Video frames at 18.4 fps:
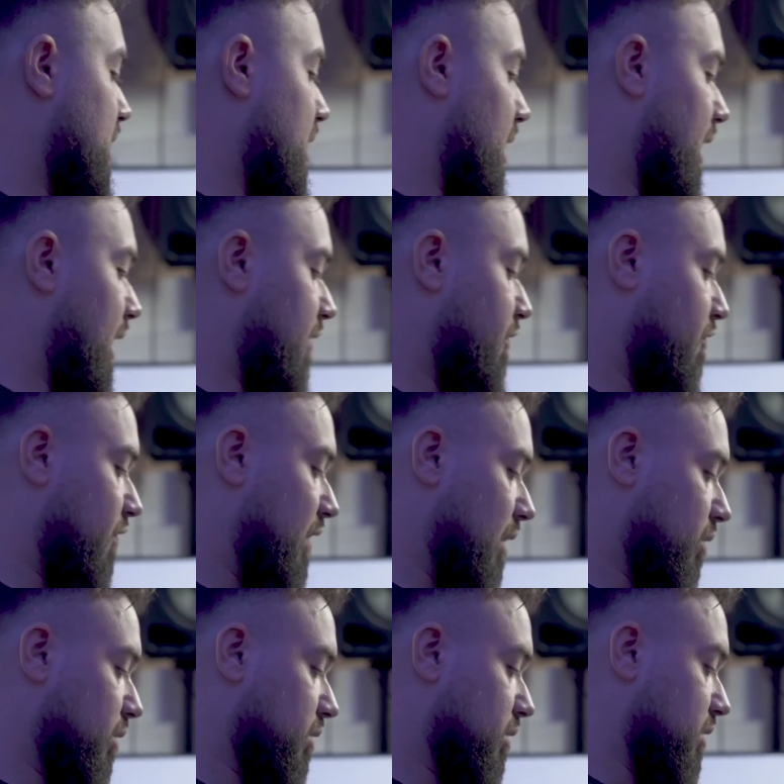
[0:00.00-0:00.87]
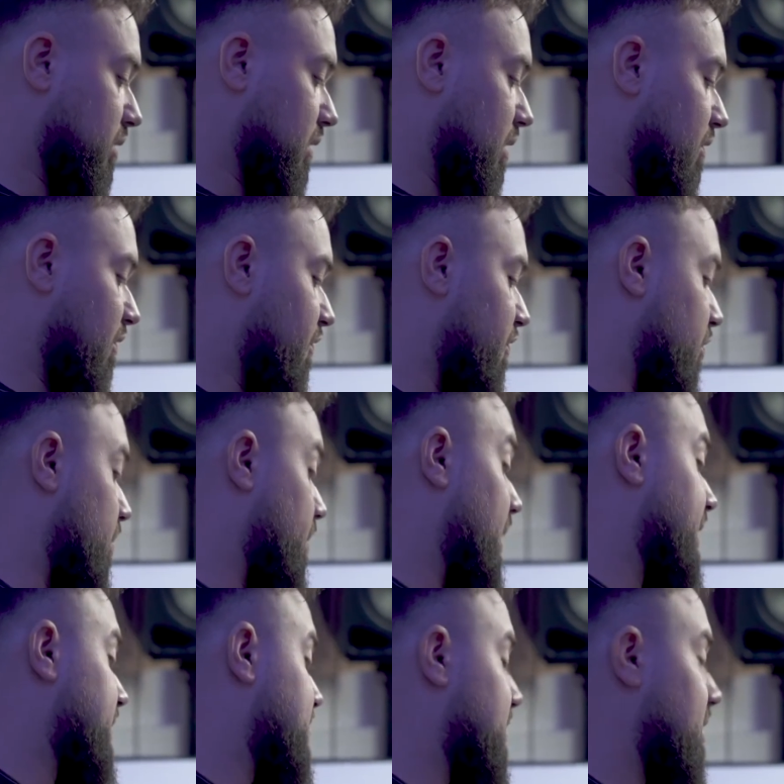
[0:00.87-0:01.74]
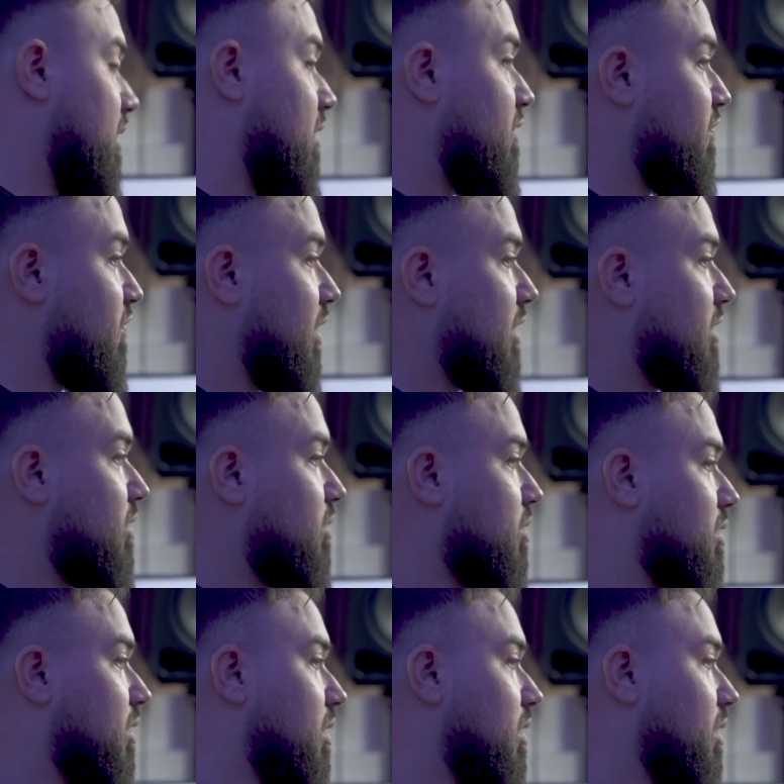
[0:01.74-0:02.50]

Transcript: I found for myself, I use a